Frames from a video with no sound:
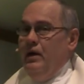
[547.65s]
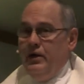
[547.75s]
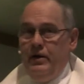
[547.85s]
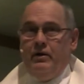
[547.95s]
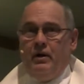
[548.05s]

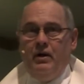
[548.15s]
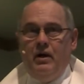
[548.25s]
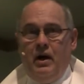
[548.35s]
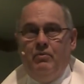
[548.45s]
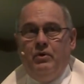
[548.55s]

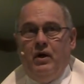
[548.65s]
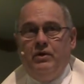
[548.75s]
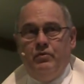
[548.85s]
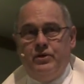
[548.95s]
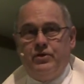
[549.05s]
Here, I
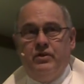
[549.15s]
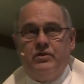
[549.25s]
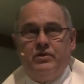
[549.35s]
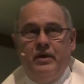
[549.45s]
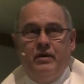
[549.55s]
belong to a
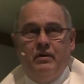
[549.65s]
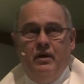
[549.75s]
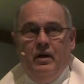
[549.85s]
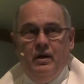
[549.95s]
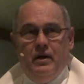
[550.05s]
church
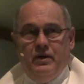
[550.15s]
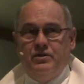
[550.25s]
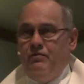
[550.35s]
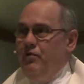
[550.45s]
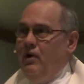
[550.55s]
that
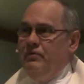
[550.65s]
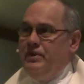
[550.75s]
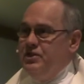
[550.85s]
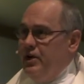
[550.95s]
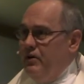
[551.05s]
is involved
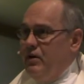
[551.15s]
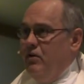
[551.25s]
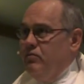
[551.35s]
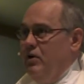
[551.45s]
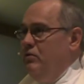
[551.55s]
in
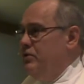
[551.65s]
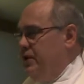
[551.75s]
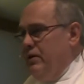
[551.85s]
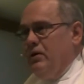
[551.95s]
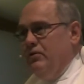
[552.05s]
Jericho Road,
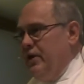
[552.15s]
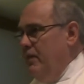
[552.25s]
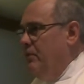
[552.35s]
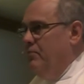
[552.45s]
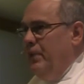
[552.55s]
Jericho
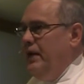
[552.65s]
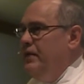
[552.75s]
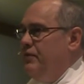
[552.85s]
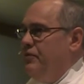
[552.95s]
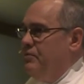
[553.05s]
Table,
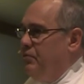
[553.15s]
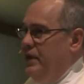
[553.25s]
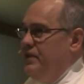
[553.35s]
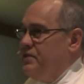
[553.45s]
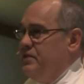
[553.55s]
many different
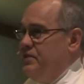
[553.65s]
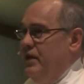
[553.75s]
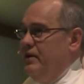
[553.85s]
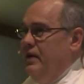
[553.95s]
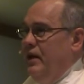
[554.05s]
places
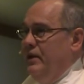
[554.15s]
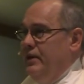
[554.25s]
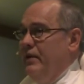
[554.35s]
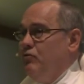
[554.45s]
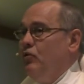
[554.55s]
that,
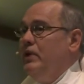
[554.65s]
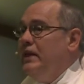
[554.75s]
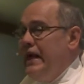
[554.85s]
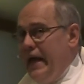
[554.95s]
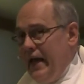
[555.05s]
that
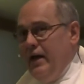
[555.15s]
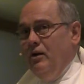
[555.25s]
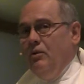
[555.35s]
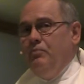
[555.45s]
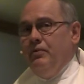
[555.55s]
really
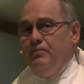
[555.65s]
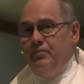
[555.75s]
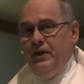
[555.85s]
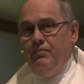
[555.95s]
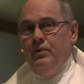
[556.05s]
help
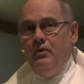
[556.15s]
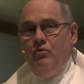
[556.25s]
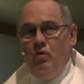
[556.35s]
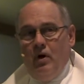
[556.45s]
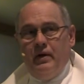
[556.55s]
people
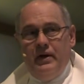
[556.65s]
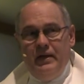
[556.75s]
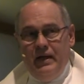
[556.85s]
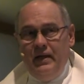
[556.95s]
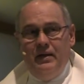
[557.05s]
who are
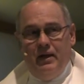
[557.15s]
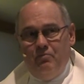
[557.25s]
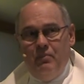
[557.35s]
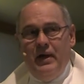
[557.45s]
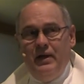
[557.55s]
in need
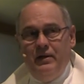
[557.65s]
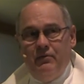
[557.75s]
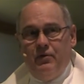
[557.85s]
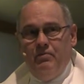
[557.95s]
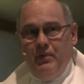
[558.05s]
and many
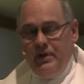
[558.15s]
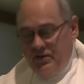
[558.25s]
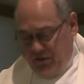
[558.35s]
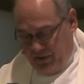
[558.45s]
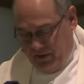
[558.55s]
different
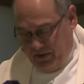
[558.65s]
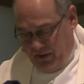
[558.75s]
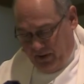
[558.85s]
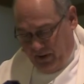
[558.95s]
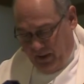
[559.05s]
ministries
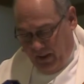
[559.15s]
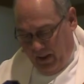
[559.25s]
here.